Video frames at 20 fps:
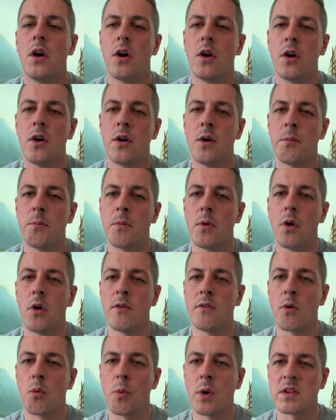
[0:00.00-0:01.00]

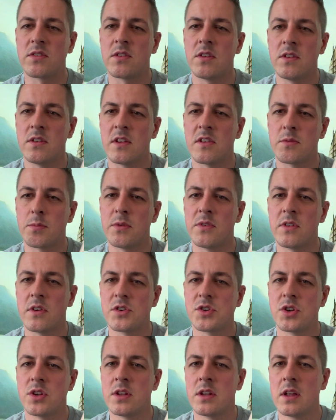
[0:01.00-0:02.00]
of a Western
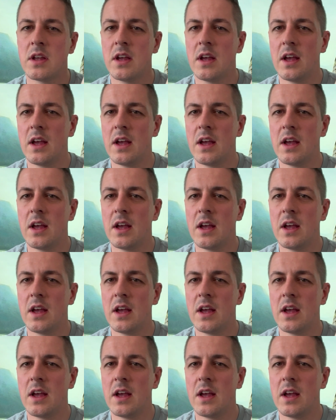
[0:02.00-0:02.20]
disposition,